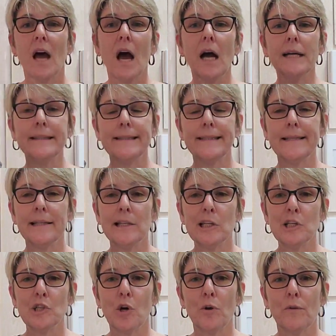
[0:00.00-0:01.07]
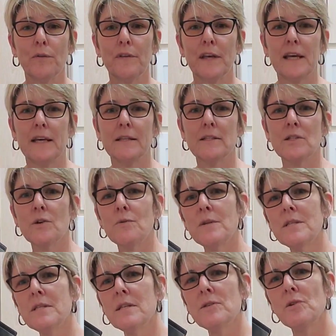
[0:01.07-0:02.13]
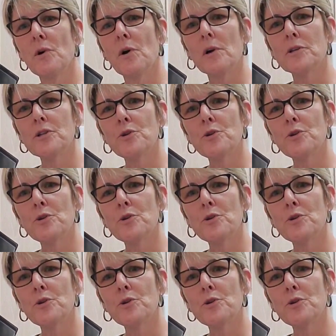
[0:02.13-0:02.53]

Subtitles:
I did an adult thing. So this is our